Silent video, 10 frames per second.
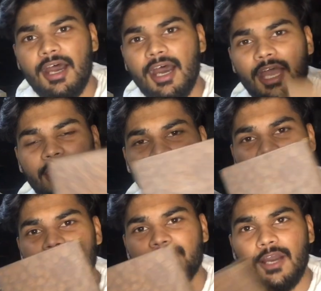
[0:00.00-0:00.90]
I
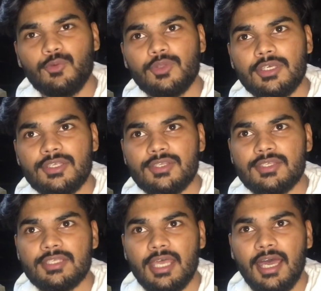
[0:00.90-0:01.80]
found
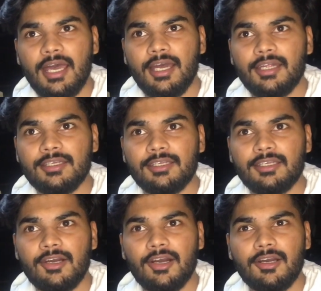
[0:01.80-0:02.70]
this at
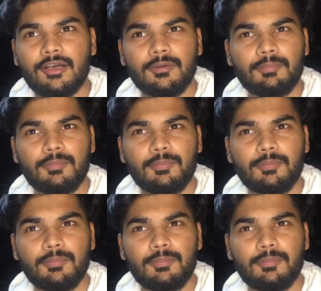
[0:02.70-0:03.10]
a